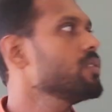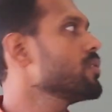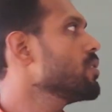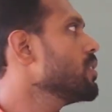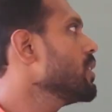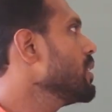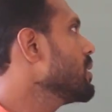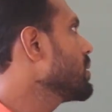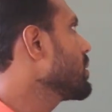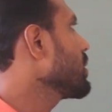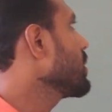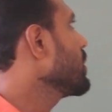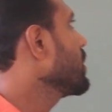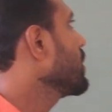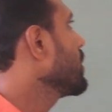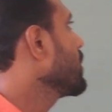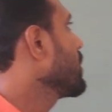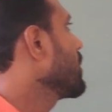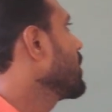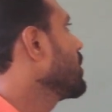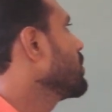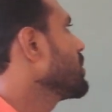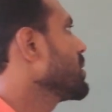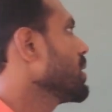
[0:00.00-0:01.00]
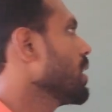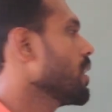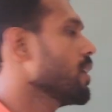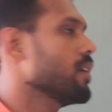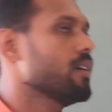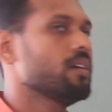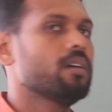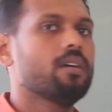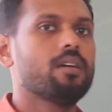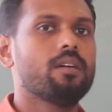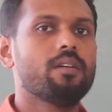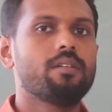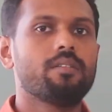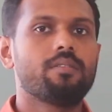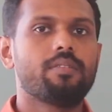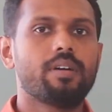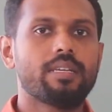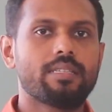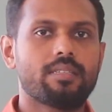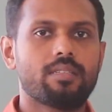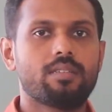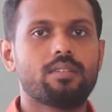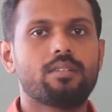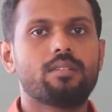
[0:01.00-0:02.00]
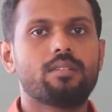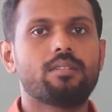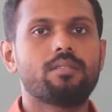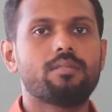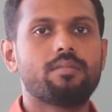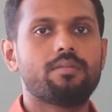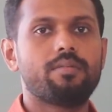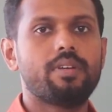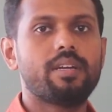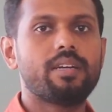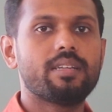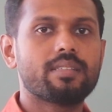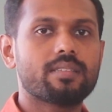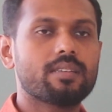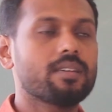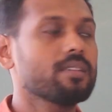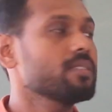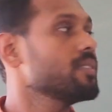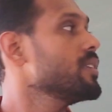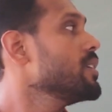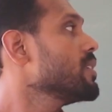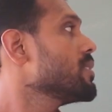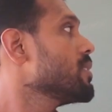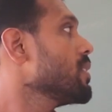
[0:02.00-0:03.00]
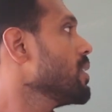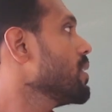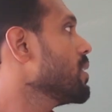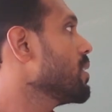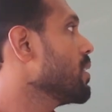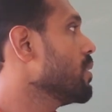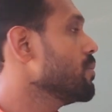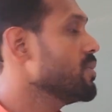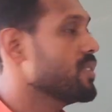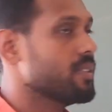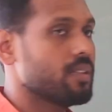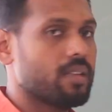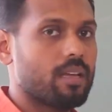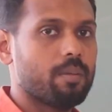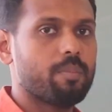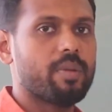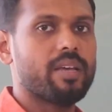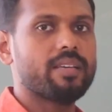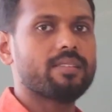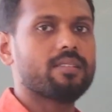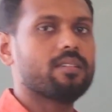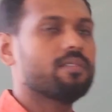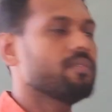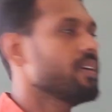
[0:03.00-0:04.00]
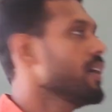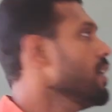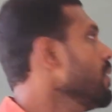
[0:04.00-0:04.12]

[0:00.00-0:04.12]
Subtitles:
So these three terms are, first we discuss these three terms in a basic